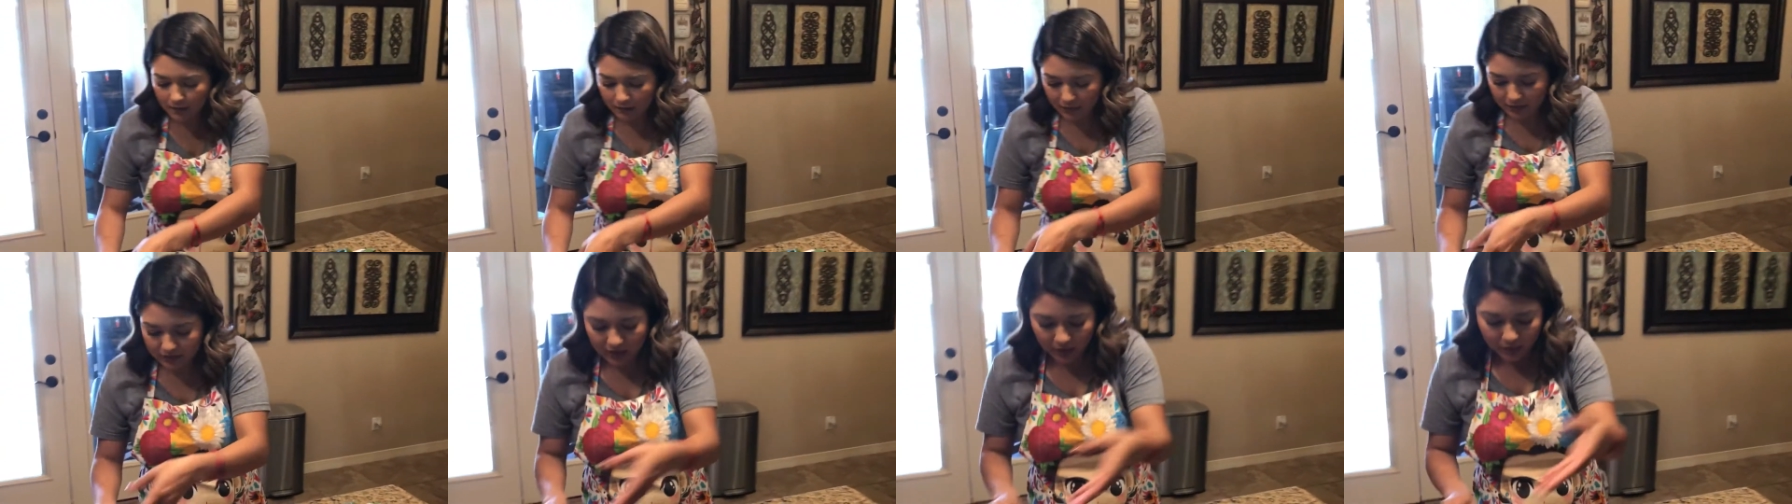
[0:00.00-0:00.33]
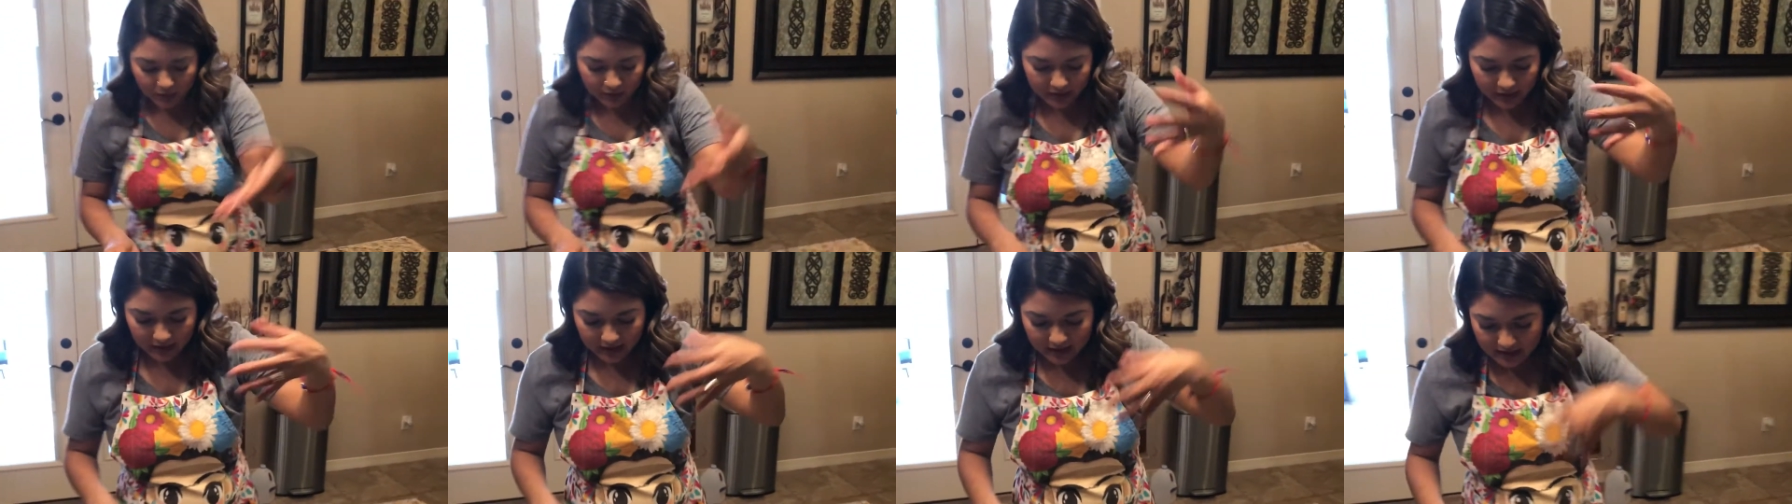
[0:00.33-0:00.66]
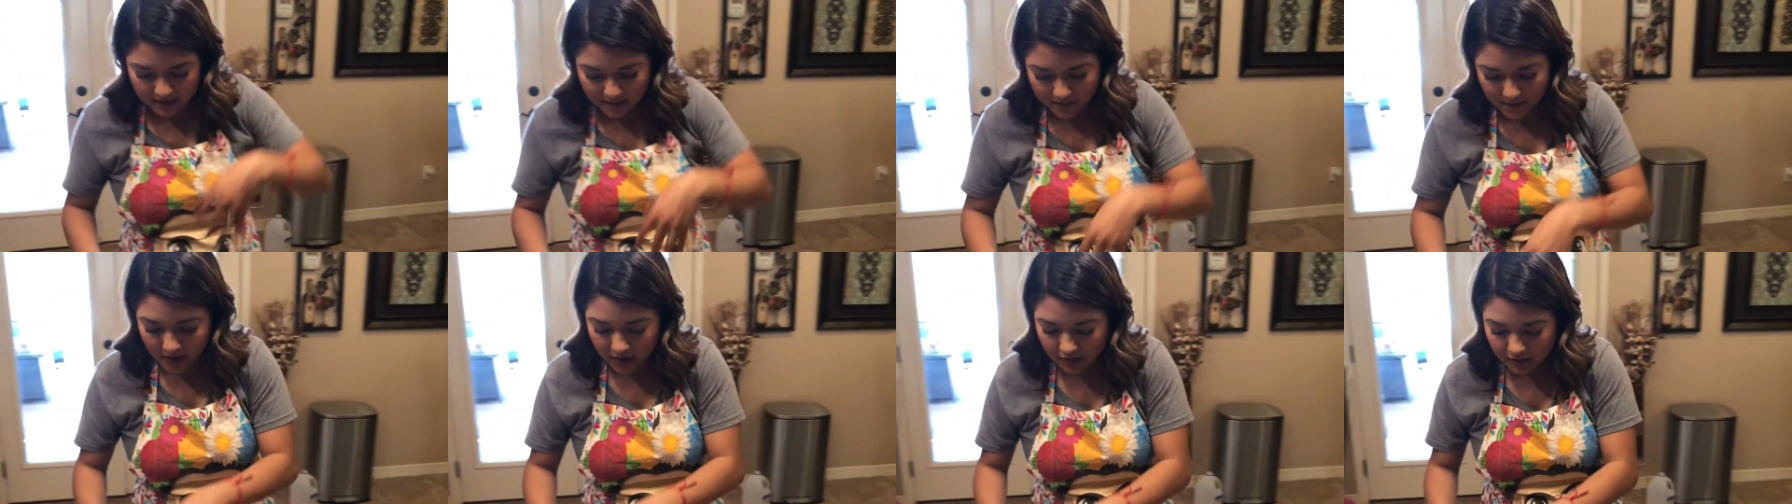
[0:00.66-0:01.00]
but then when they
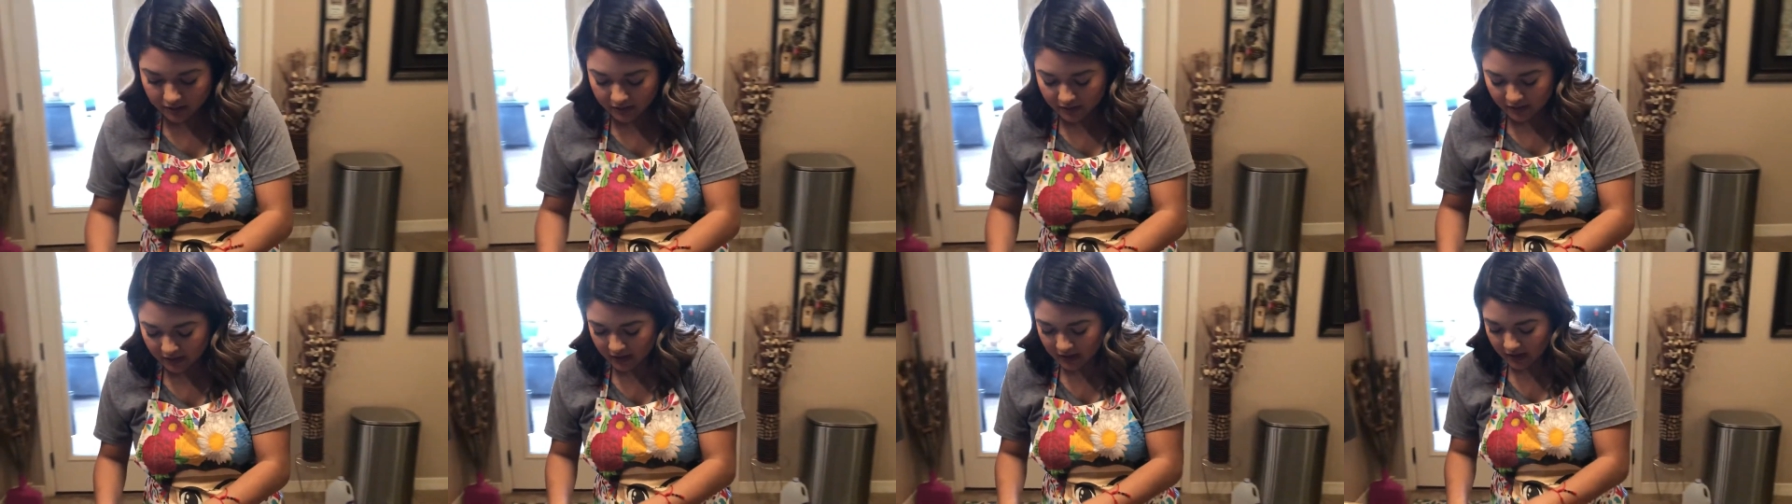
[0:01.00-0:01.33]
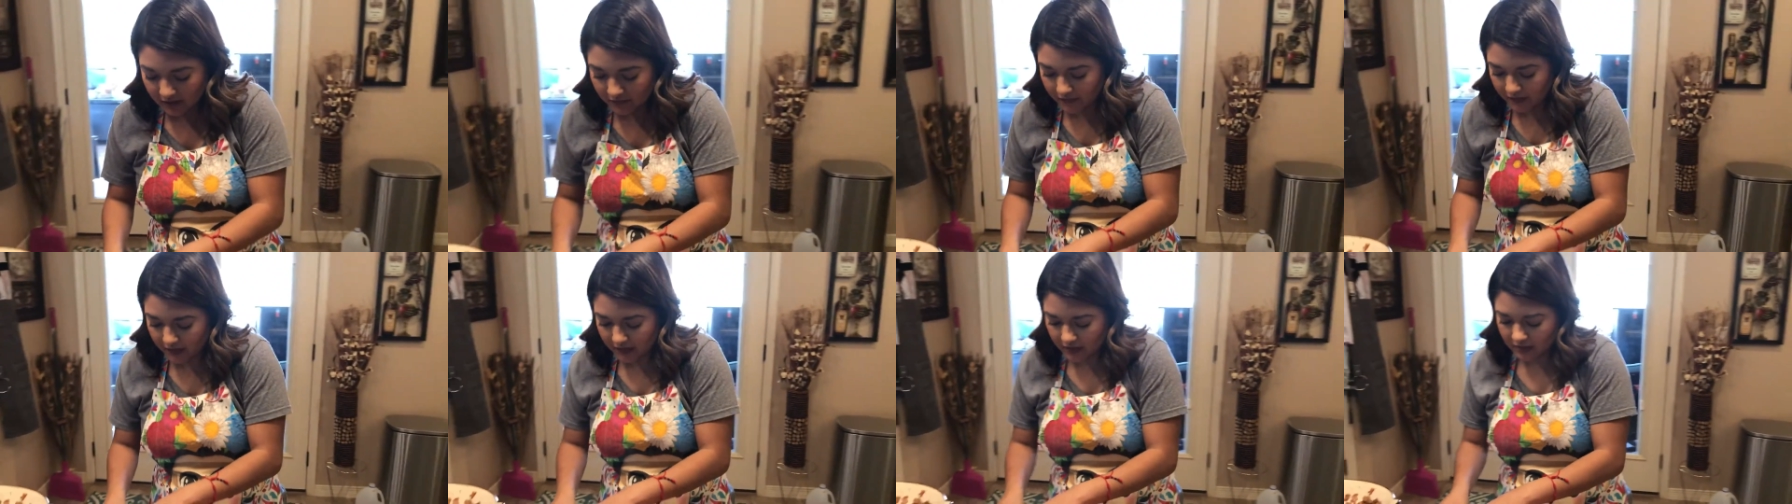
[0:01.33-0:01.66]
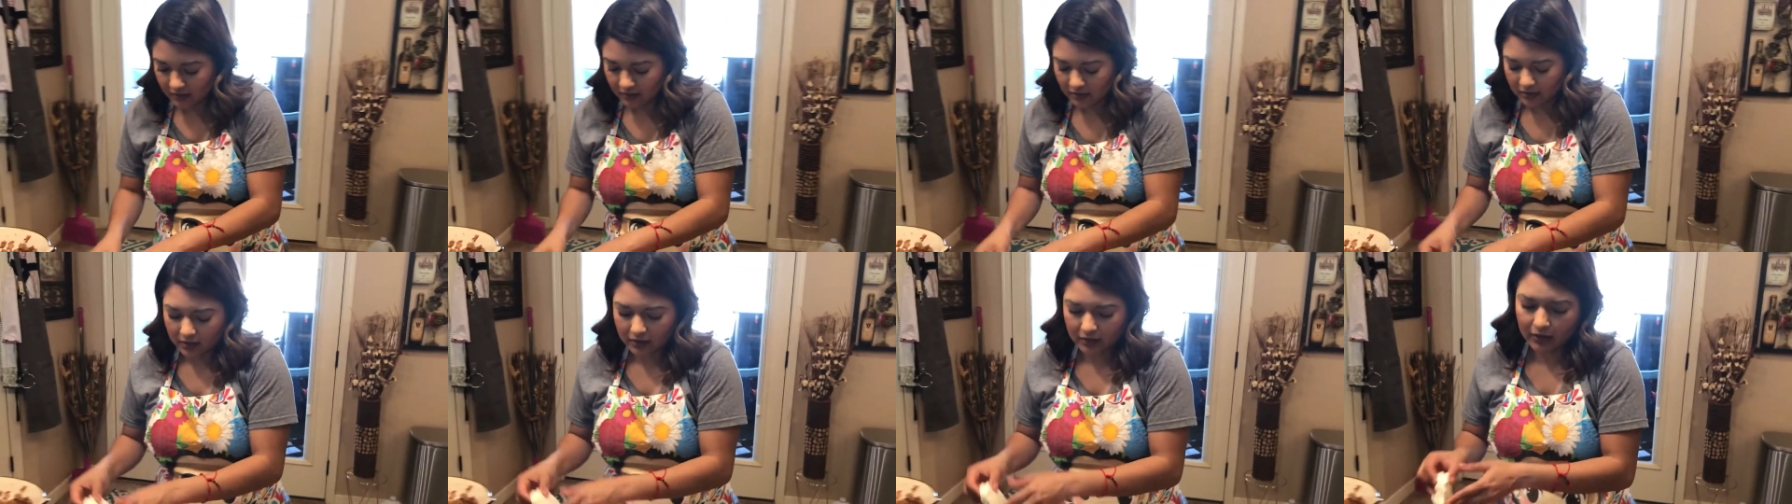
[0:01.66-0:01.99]
came out of the
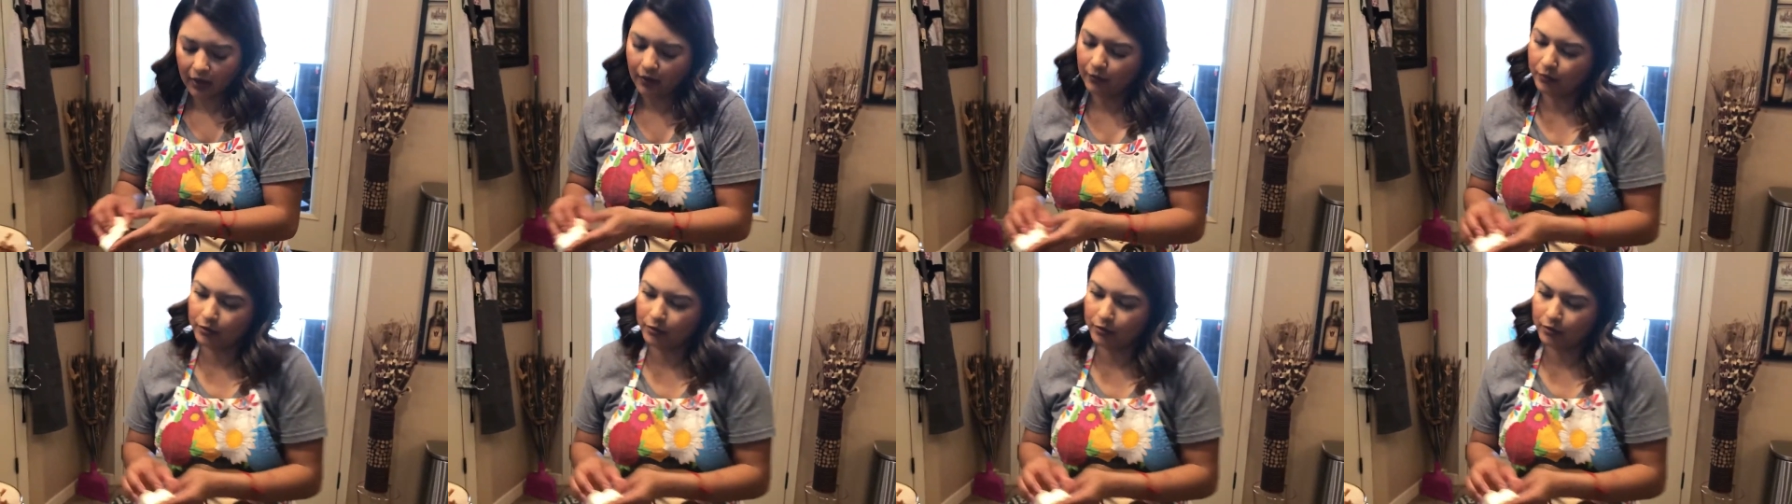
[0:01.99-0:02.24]
oven they